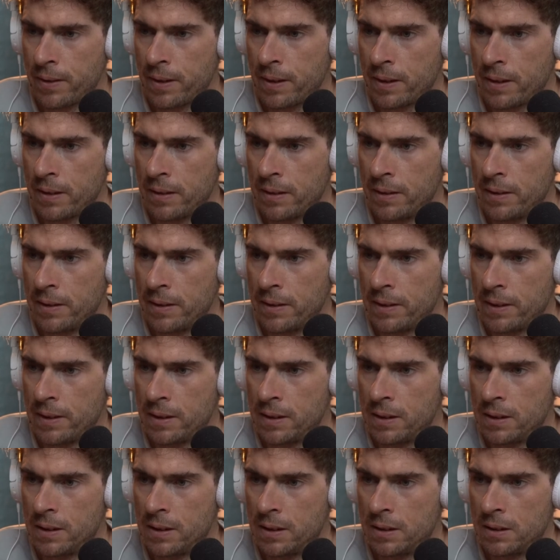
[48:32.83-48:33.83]

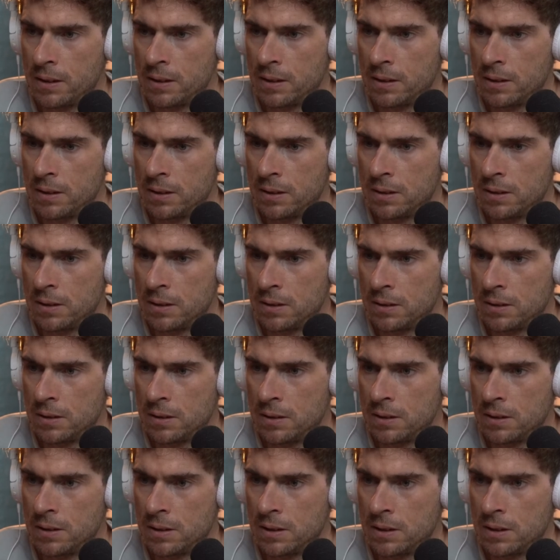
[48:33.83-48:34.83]

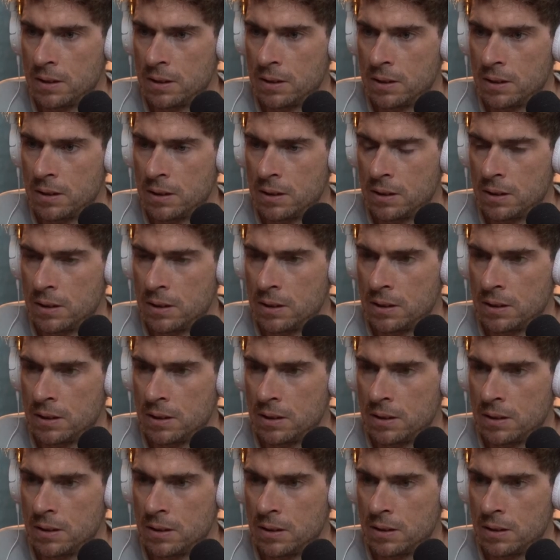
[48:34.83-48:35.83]

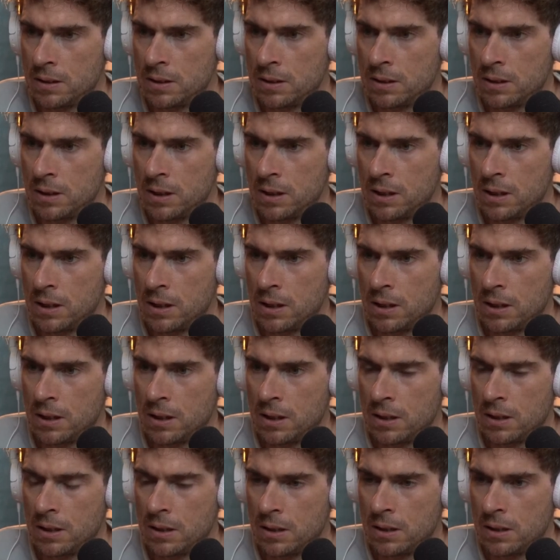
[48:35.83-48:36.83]

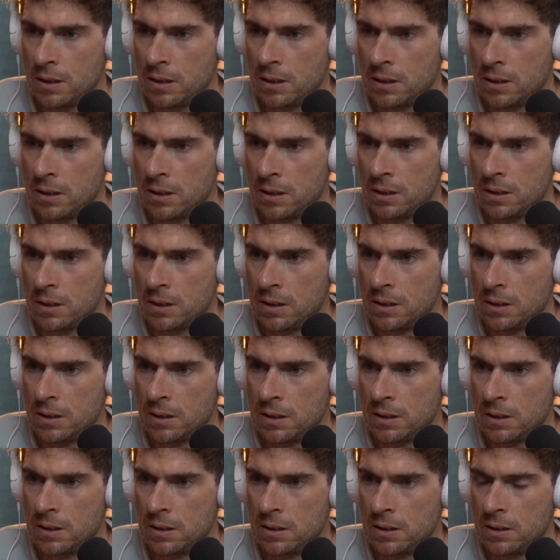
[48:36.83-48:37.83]

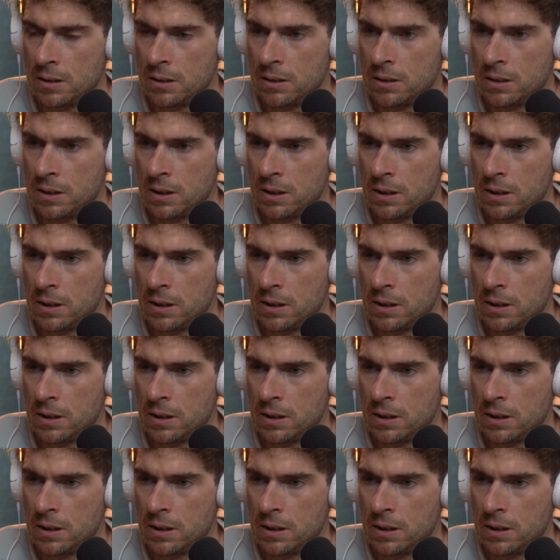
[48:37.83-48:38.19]
[no speech]